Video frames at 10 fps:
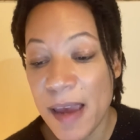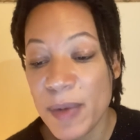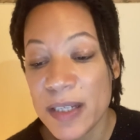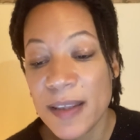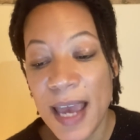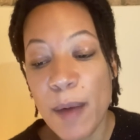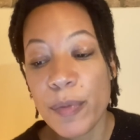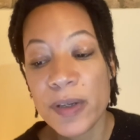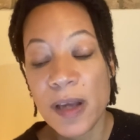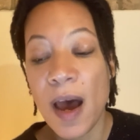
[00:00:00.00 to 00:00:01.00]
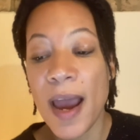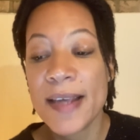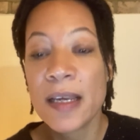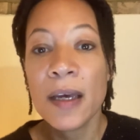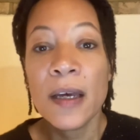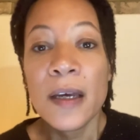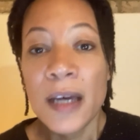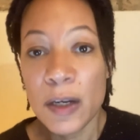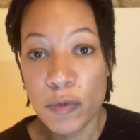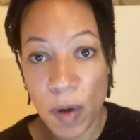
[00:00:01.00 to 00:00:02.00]
into the Emperor's eyes
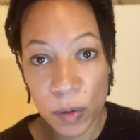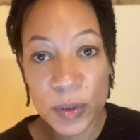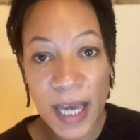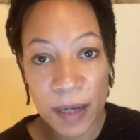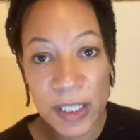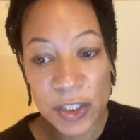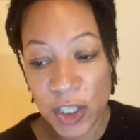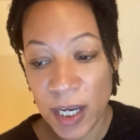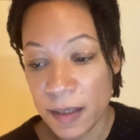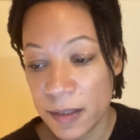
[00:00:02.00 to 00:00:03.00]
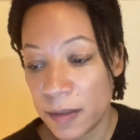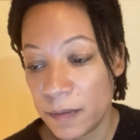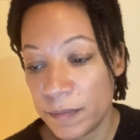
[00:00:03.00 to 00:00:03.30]
and rolled down his cheeks.